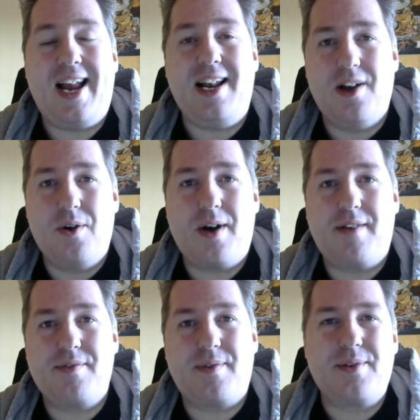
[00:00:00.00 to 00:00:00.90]
Hello
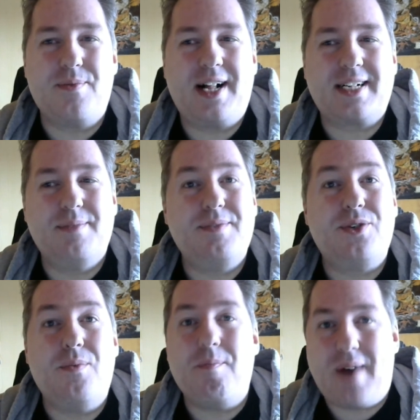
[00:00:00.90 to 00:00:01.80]
everyone and welcome
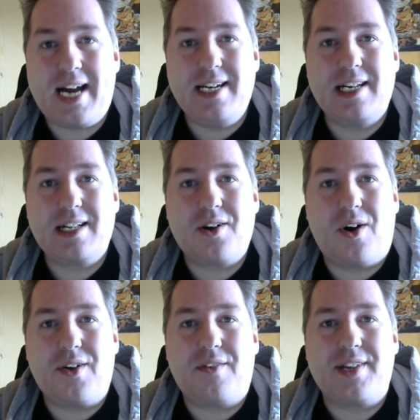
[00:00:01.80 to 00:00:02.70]
to my little
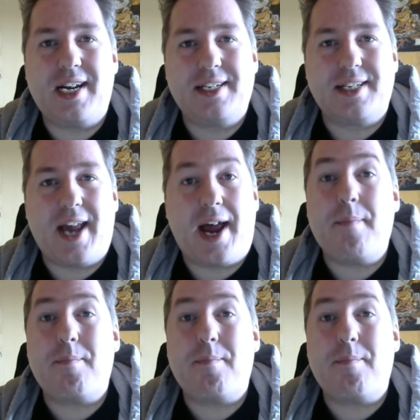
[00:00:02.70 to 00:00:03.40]
corner of the internet.